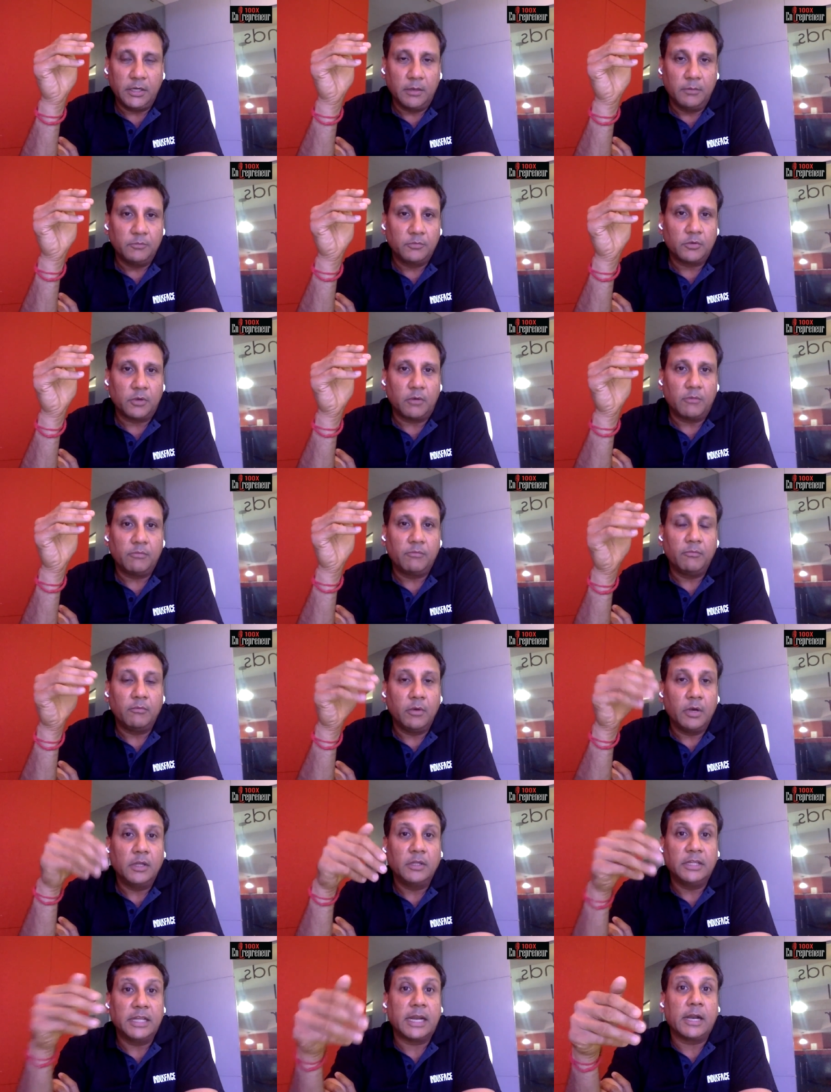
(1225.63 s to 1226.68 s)
in terms of
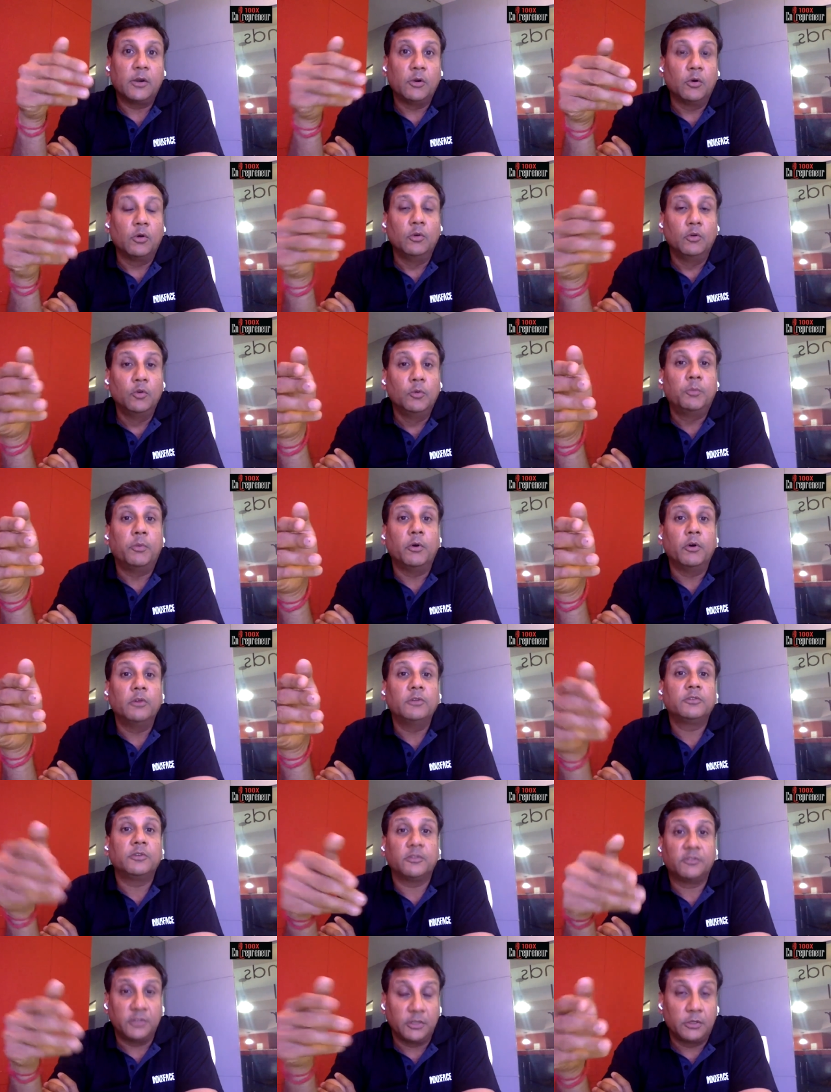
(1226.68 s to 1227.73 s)
there are no
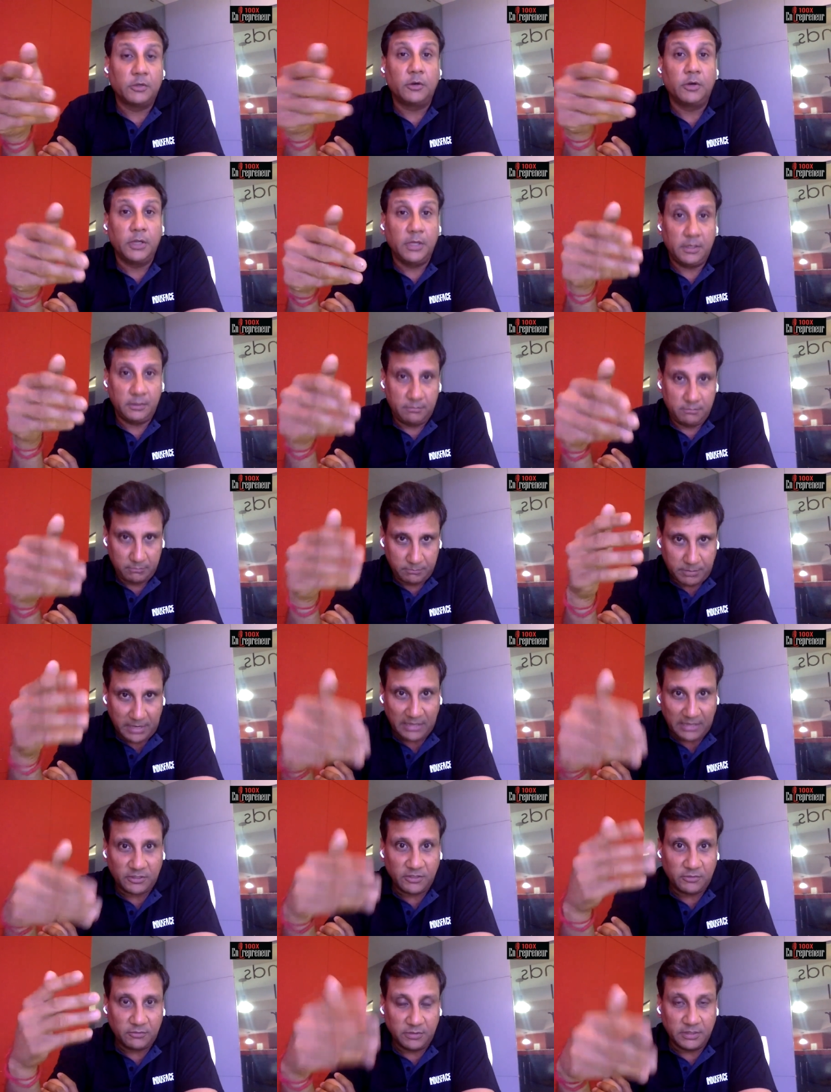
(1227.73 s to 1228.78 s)
loopholes or security
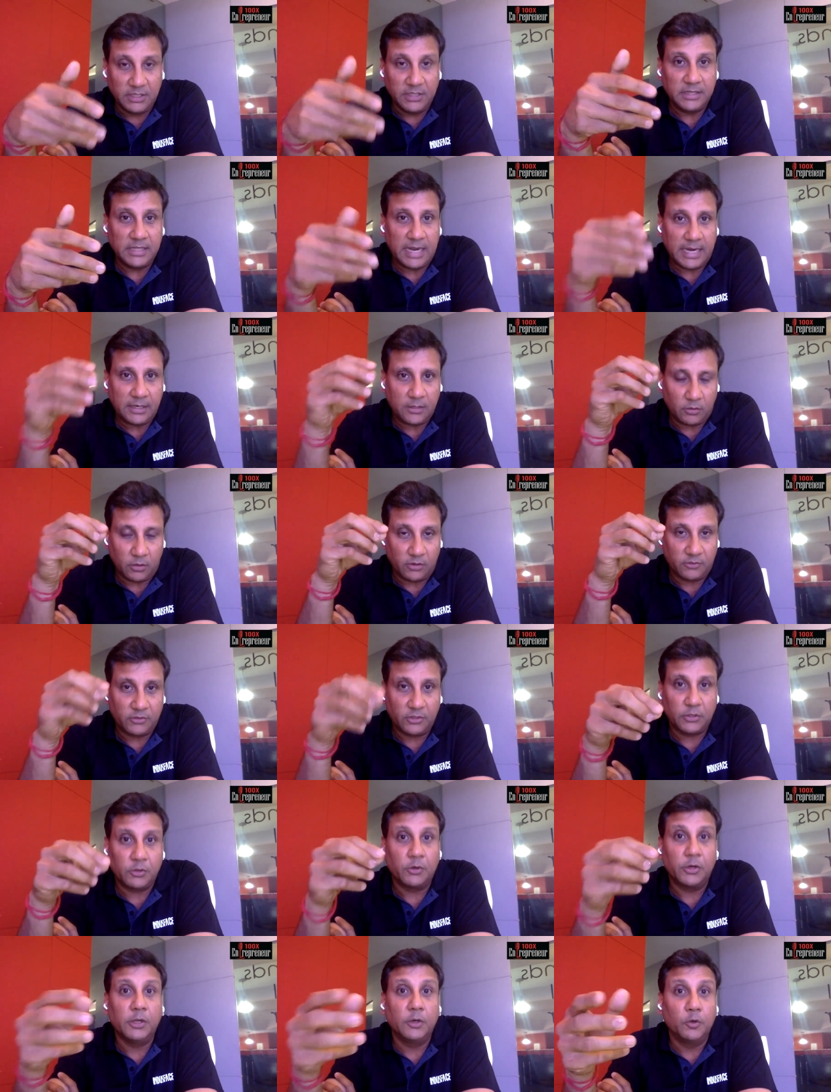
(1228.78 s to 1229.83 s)
patches within that
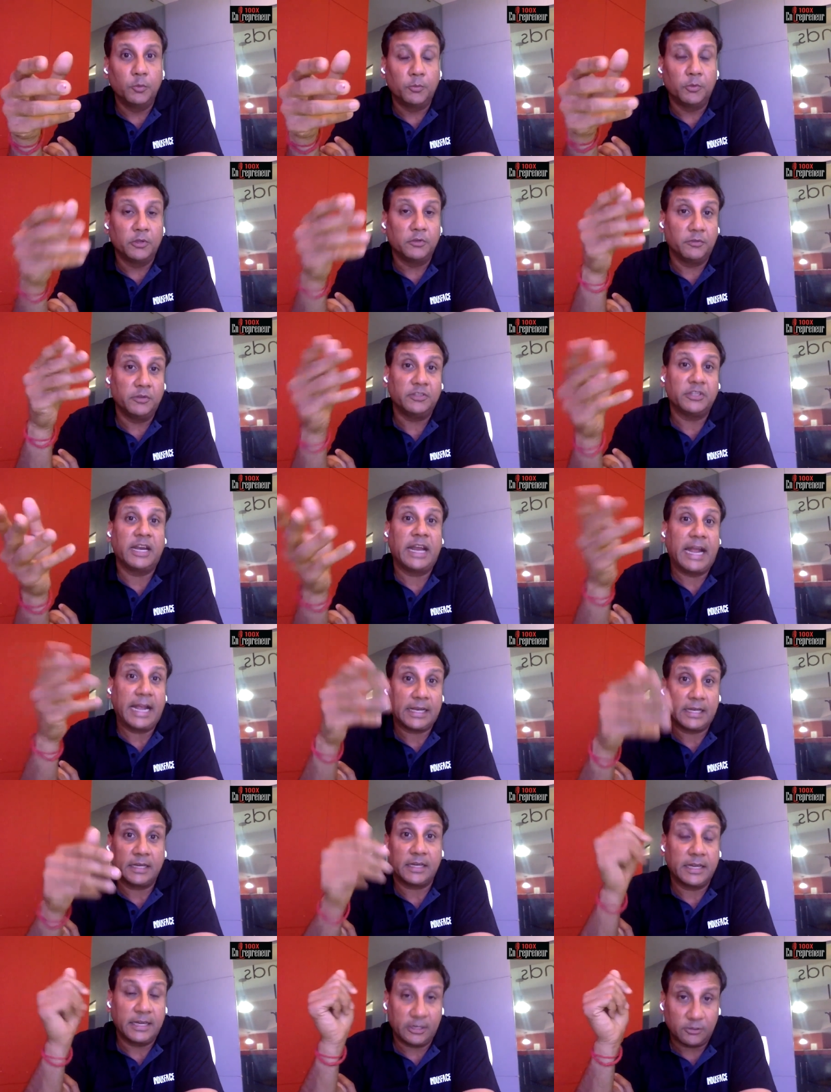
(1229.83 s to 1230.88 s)
or security loopholes which a
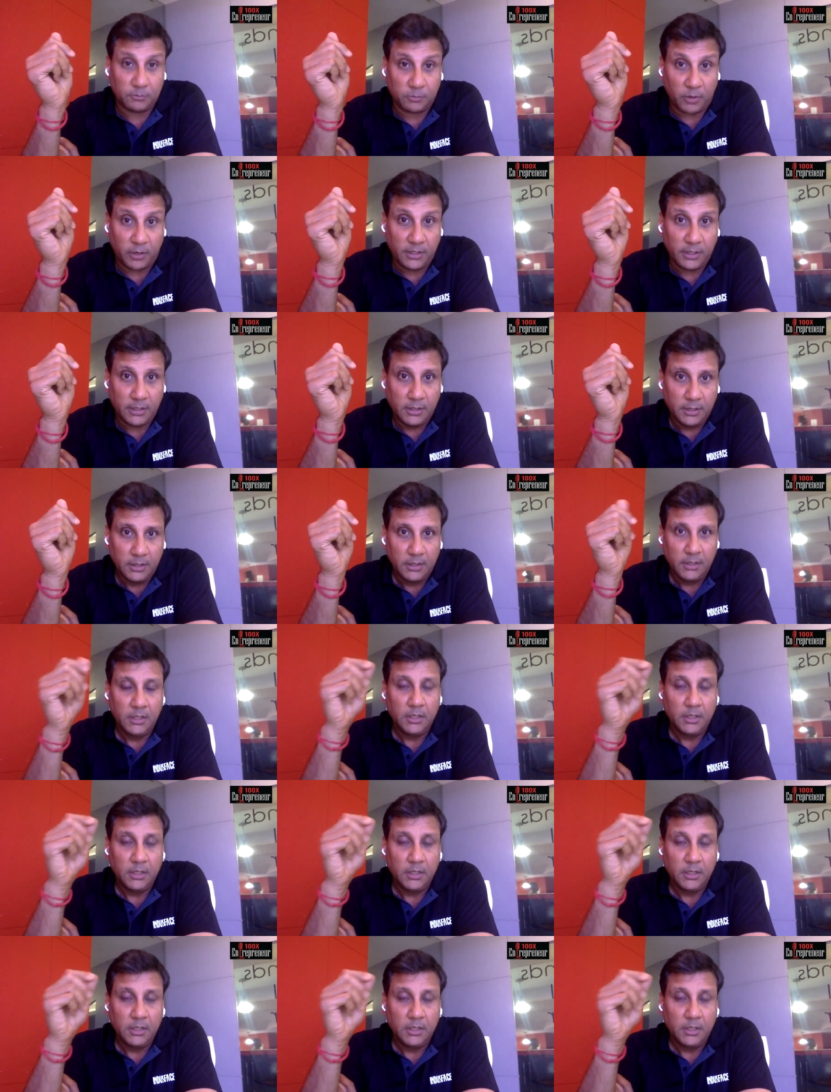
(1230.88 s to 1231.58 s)
hacker can exploit.